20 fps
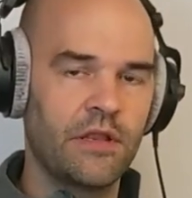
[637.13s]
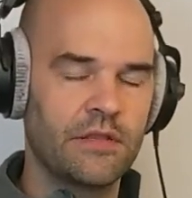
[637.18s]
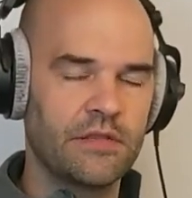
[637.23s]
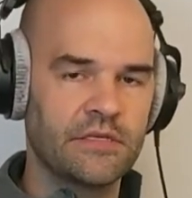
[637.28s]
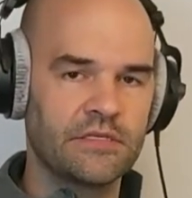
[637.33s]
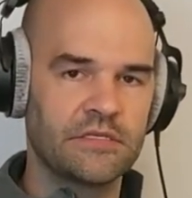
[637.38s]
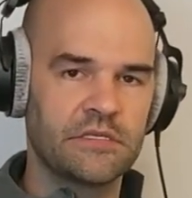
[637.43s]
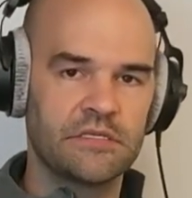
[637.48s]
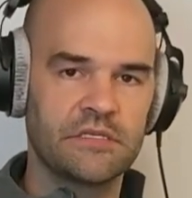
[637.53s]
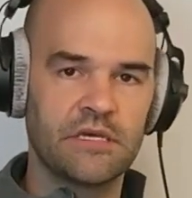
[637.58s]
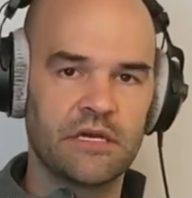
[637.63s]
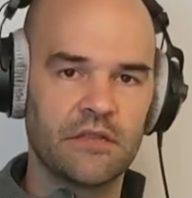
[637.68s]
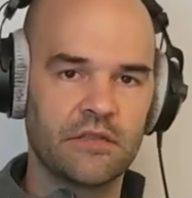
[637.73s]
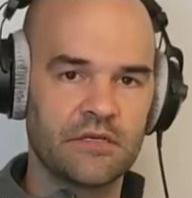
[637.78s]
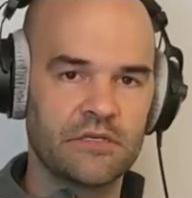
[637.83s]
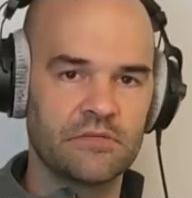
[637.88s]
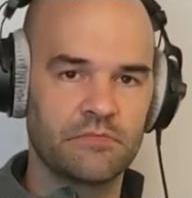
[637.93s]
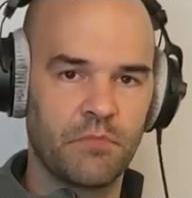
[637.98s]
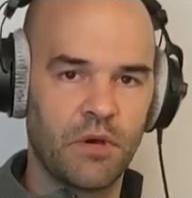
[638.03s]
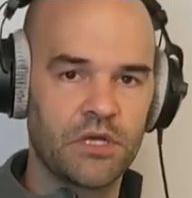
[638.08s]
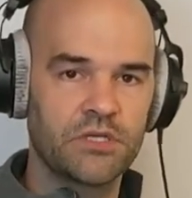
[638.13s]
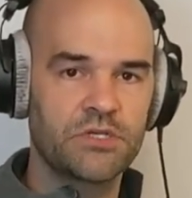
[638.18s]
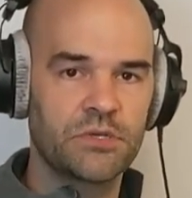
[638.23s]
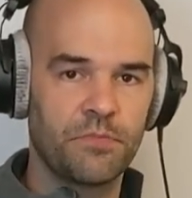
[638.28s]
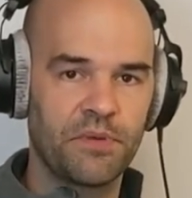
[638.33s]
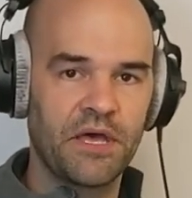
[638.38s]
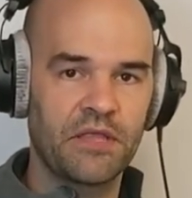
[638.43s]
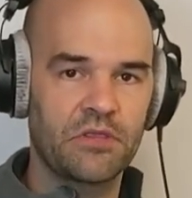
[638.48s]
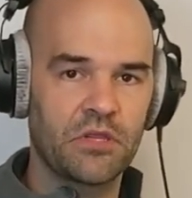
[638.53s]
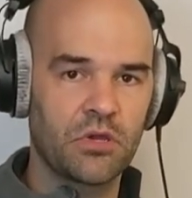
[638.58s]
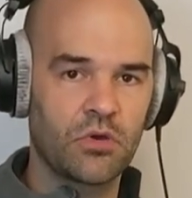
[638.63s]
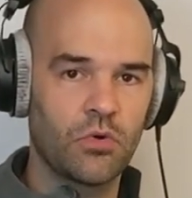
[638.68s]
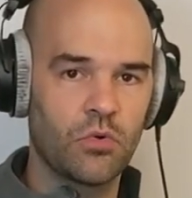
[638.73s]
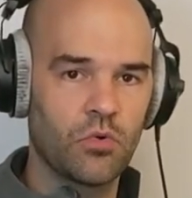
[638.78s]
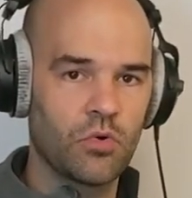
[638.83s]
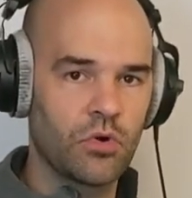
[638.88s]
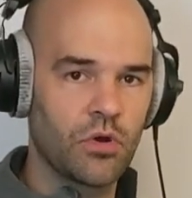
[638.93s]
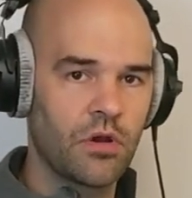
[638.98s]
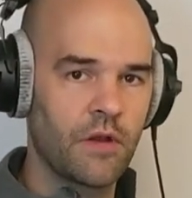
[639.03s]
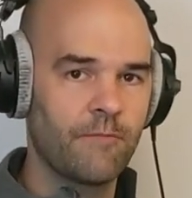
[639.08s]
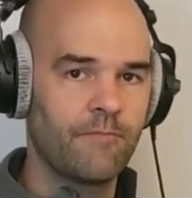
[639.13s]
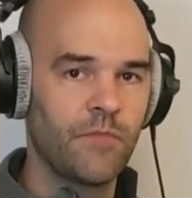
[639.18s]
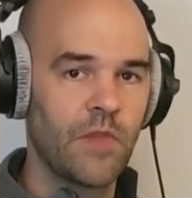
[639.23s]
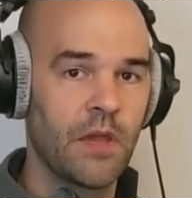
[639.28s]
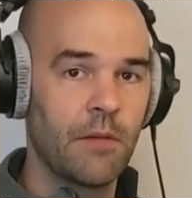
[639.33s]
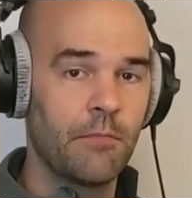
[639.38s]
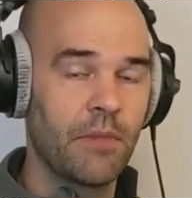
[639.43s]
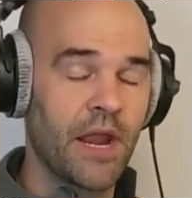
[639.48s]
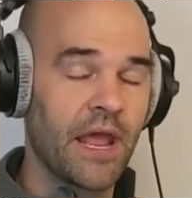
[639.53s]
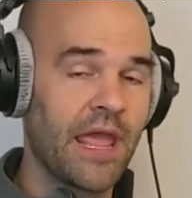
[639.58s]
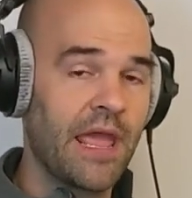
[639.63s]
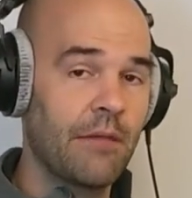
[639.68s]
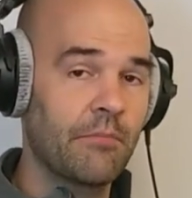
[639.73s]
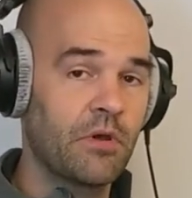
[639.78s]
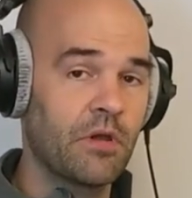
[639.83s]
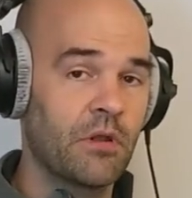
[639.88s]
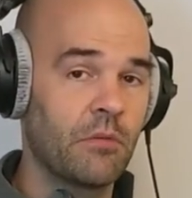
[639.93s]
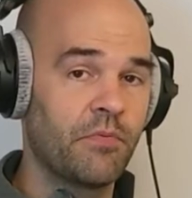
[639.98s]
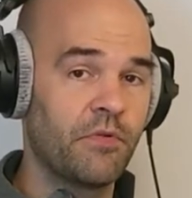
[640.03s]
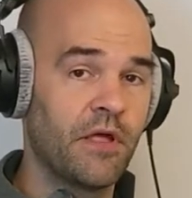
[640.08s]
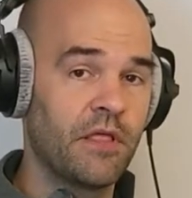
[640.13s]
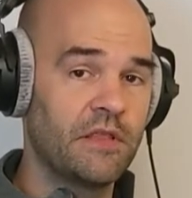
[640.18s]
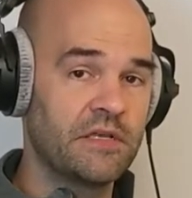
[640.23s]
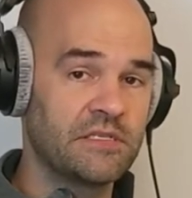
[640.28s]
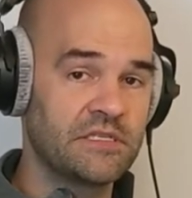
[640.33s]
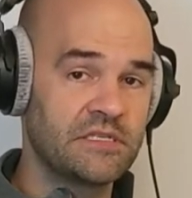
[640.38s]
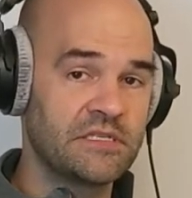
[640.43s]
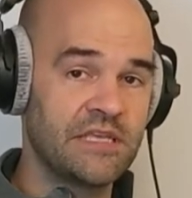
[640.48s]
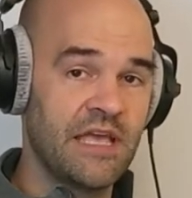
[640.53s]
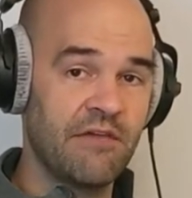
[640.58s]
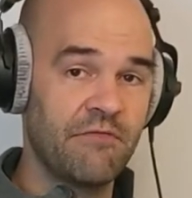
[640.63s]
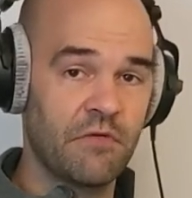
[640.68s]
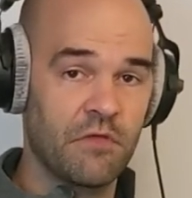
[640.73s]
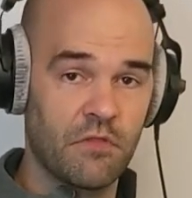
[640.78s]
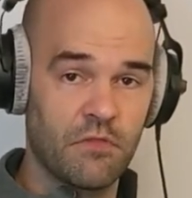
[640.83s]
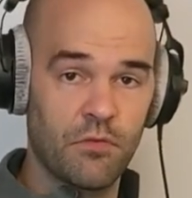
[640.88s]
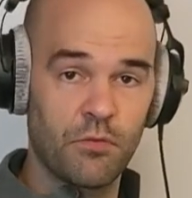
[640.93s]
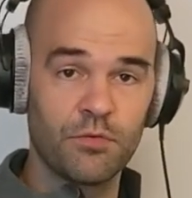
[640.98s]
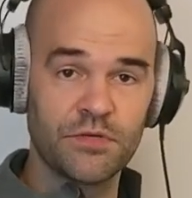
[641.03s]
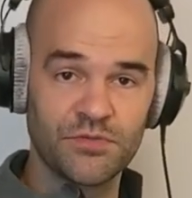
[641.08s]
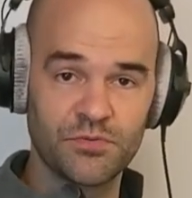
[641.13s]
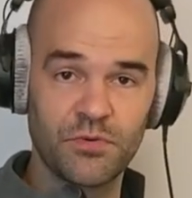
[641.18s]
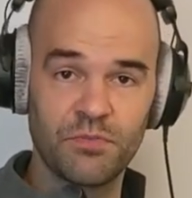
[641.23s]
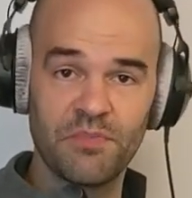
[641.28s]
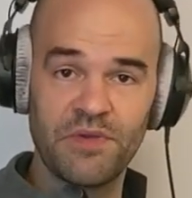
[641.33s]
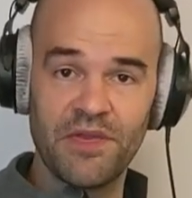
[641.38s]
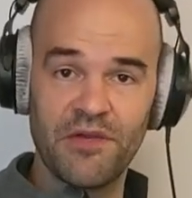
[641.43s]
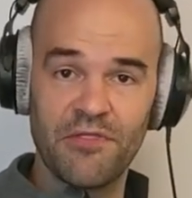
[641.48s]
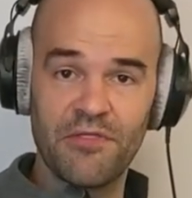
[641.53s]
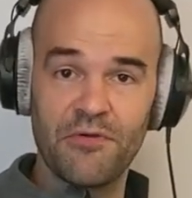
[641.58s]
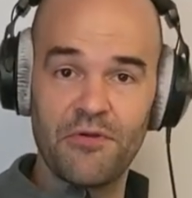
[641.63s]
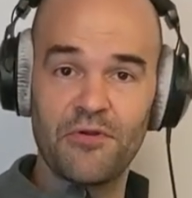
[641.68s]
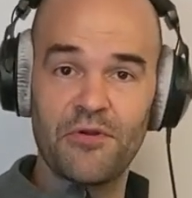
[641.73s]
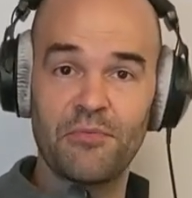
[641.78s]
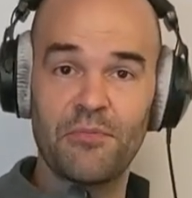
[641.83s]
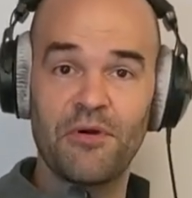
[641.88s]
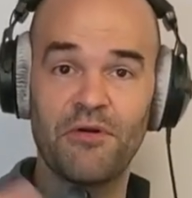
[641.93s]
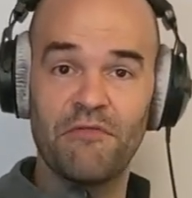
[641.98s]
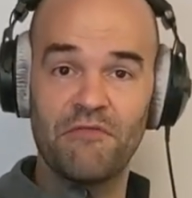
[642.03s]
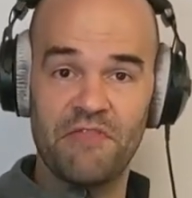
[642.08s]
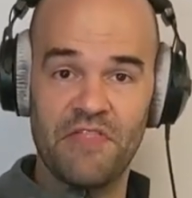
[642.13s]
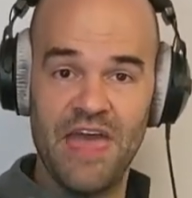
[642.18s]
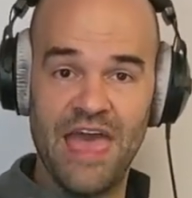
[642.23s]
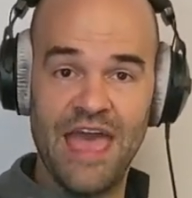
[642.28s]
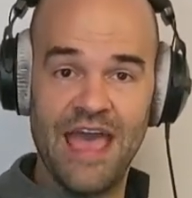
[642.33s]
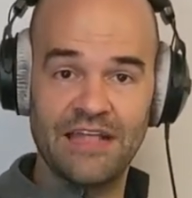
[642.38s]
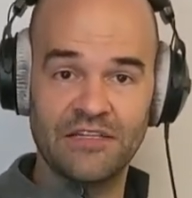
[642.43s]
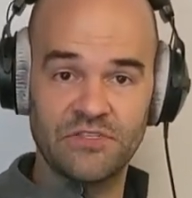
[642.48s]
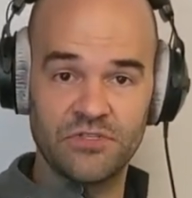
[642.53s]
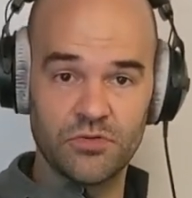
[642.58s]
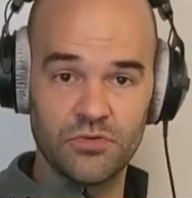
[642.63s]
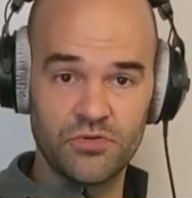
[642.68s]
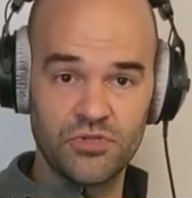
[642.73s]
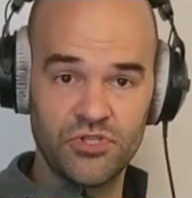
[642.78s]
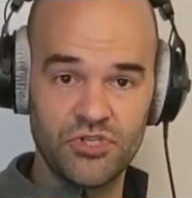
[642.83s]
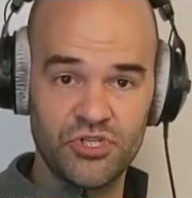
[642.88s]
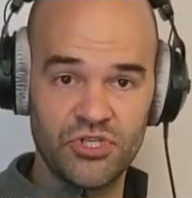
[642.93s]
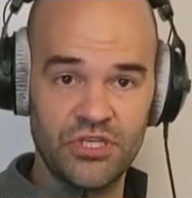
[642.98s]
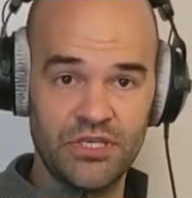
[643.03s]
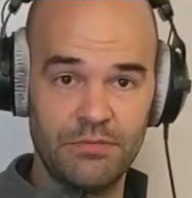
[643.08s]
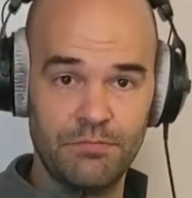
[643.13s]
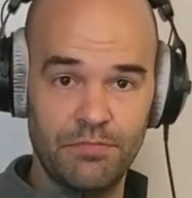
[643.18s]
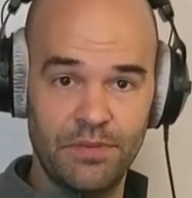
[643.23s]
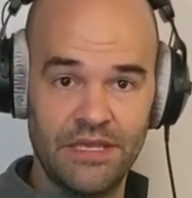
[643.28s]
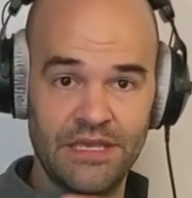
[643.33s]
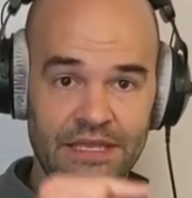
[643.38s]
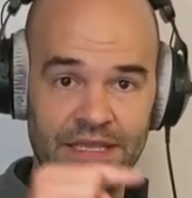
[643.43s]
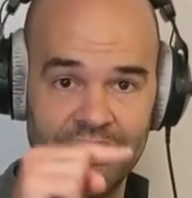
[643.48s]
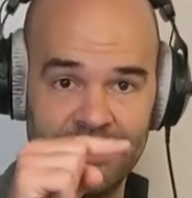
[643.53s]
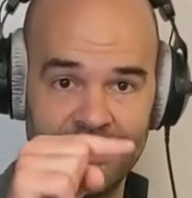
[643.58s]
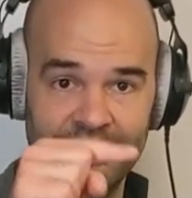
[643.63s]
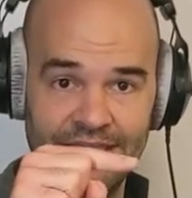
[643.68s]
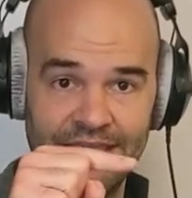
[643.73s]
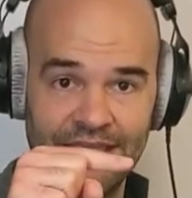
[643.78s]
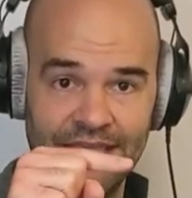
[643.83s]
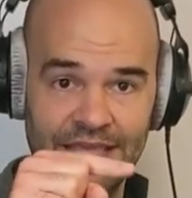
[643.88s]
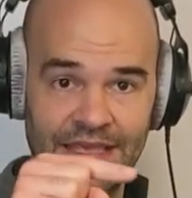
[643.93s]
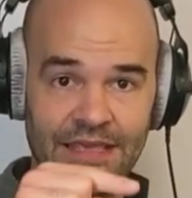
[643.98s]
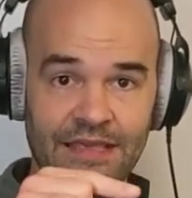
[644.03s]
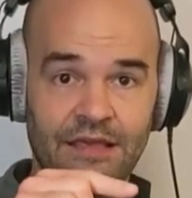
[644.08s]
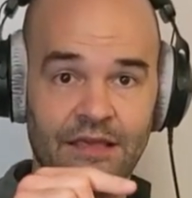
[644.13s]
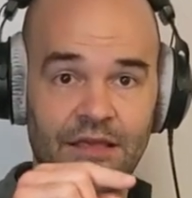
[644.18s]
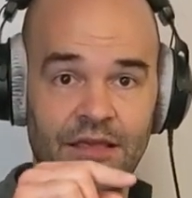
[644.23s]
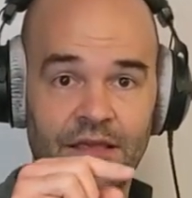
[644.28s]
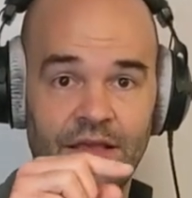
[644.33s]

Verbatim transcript: It doesn't tell us much about the chord, but I am going to play the seventh, which would be a third above that. So G, B, D,